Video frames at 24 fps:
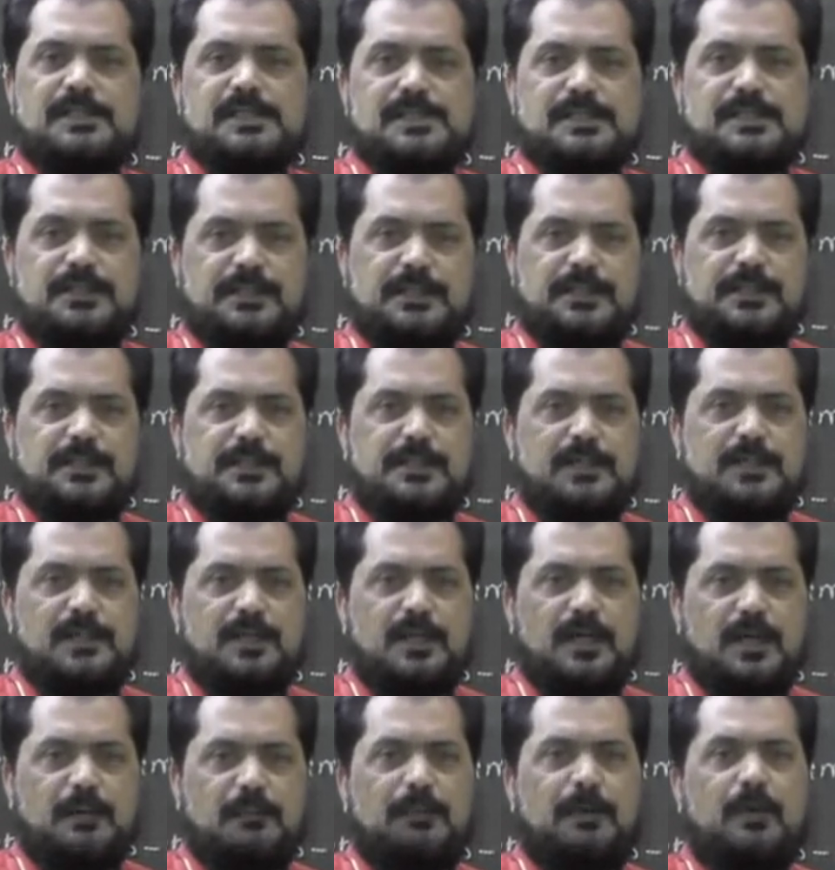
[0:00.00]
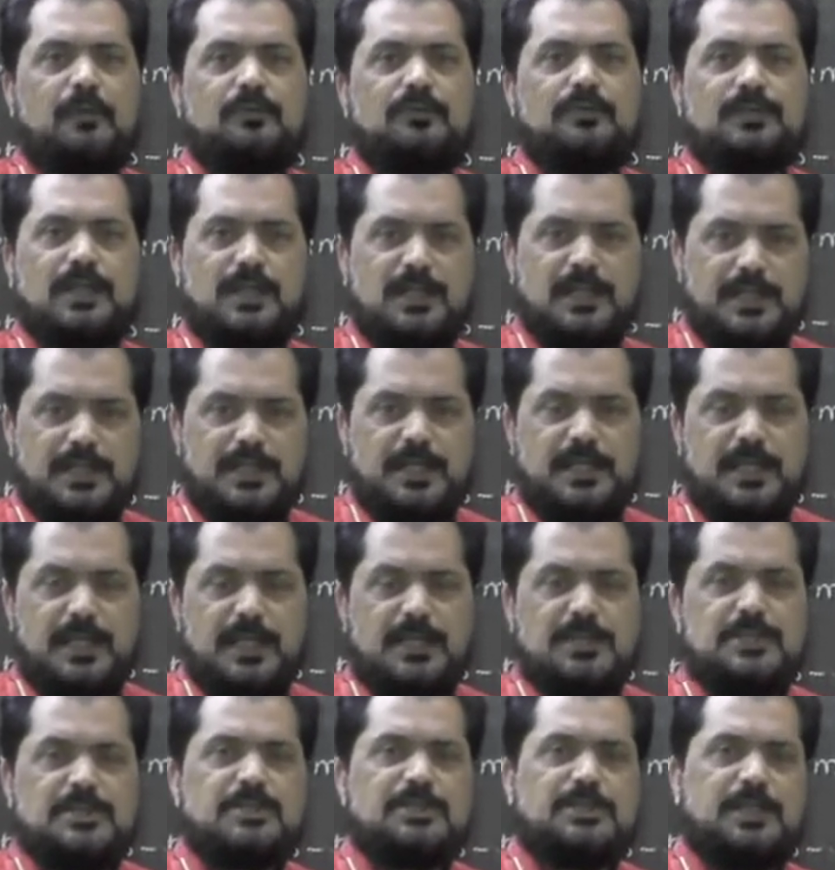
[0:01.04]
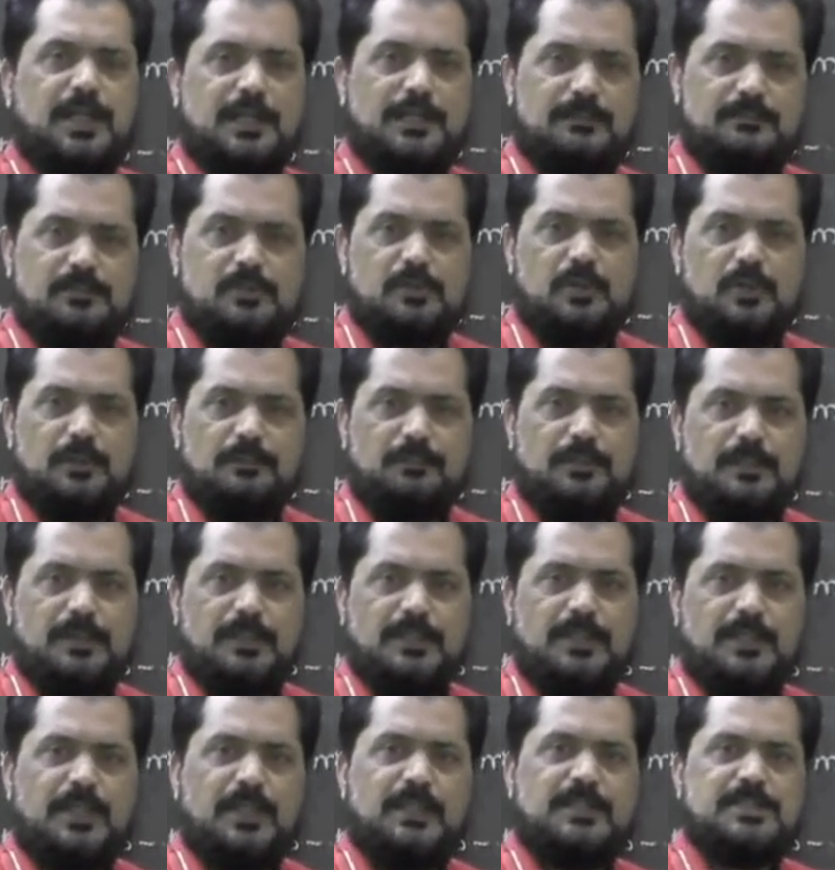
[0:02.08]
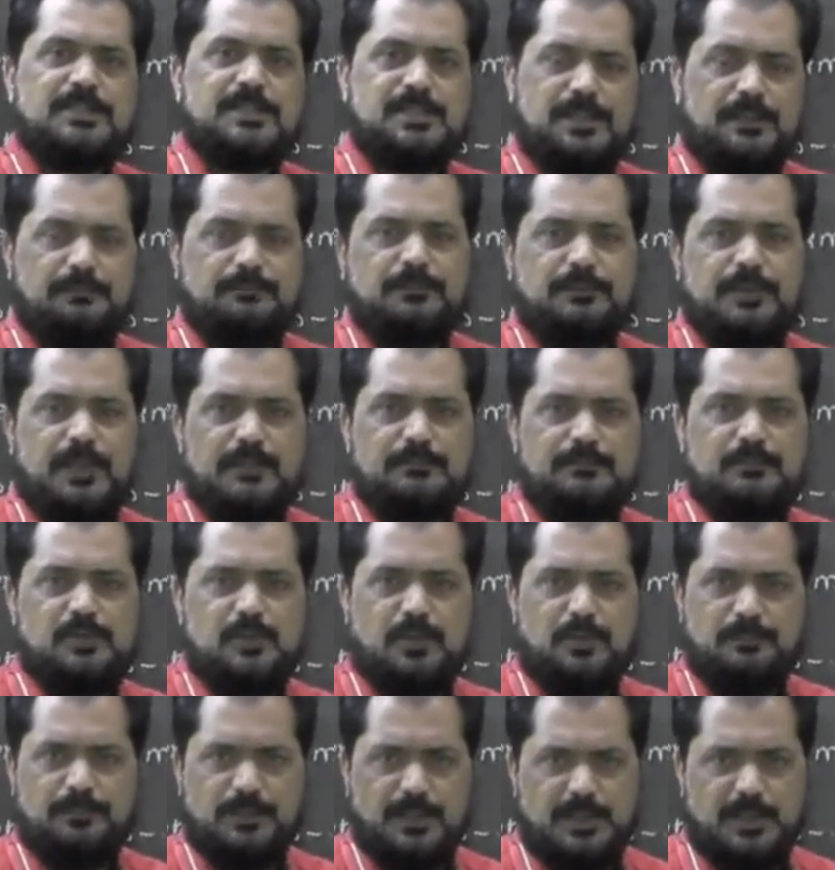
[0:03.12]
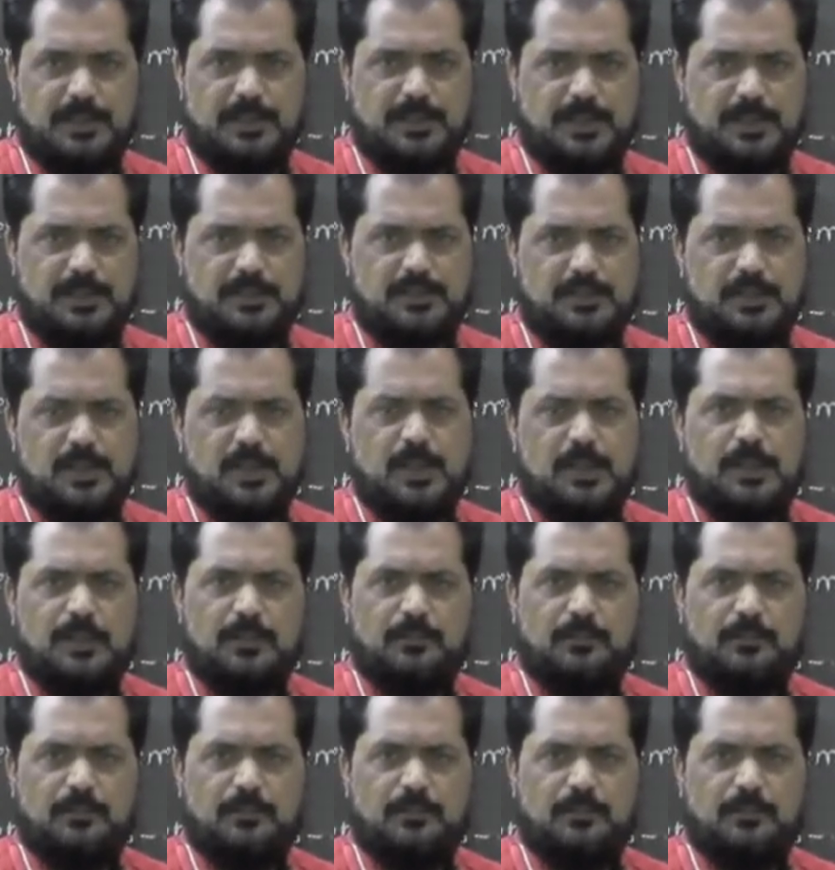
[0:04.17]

studied about the linkage, types of linkage, subtypes of linkage.